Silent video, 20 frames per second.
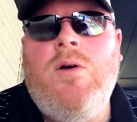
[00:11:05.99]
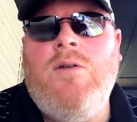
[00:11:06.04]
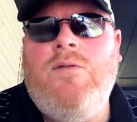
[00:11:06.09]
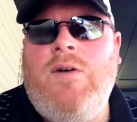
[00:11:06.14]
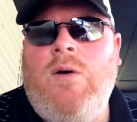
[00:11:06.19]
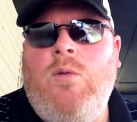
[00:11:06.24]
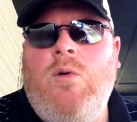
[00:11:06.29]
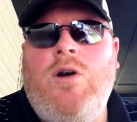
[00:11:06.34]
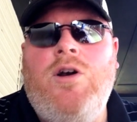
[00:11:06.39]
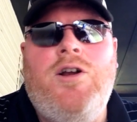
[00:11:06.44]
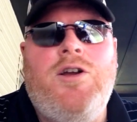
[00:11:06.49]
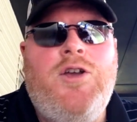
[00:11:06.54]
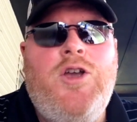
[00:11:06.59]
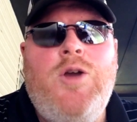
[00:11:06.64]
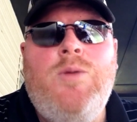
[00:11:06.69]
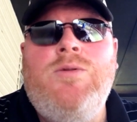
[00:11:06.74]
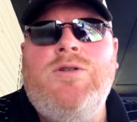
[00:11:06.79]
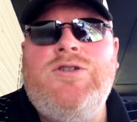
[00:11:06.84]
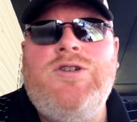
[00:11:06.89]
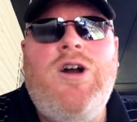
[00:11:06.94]
If I wanted a
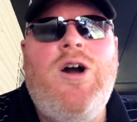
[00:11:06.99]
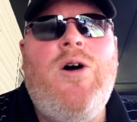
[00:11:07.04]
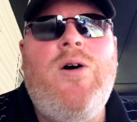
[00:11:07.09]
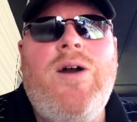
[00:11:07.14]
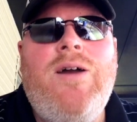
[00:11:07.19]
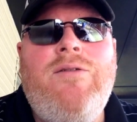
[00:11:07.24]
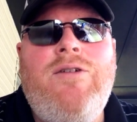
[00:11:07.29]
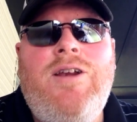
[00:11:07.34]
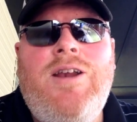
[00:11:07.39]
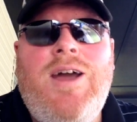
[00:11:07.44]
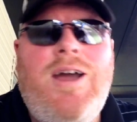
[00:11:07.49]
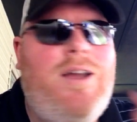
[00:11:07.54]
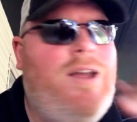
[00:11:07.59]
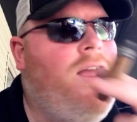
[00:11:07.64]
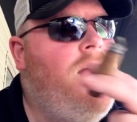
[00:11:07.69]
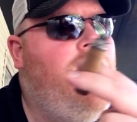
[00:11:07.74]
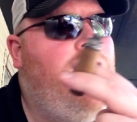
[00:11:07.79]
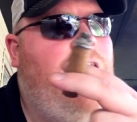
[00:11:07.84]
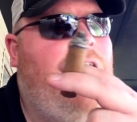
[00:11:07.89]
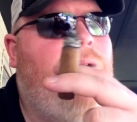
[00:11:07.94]
Cuban cigar every day,
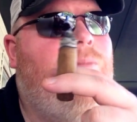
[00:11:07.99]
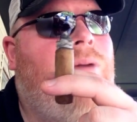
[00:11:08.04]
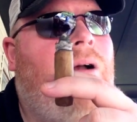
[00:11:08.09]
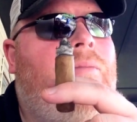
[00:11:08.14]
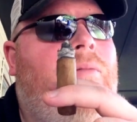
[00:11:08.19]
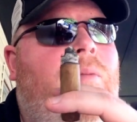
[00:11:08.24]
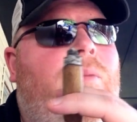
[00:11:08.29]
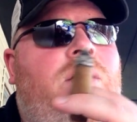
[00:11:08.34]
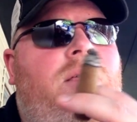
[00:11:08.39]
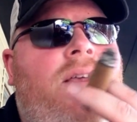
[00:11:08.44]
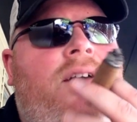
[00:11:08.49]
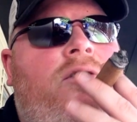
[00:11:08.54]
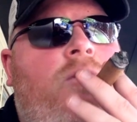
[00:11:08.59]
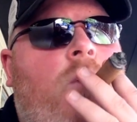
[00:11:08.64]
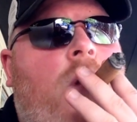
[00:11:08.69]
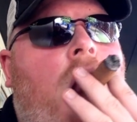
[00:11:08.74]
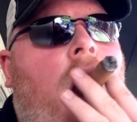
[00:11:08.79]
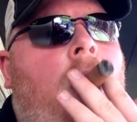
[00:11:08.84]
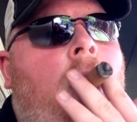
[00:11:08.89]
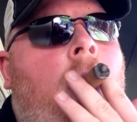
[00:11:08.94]
it'd probably be this one.